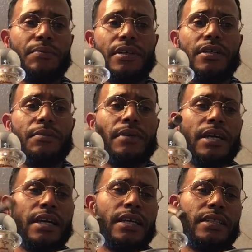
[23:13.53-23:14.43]
But
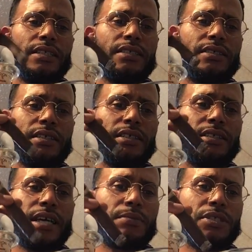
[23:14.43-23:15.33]
these are the
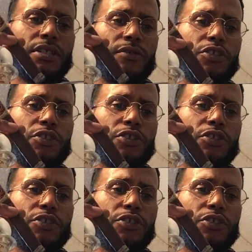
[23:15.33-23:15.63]
top shelf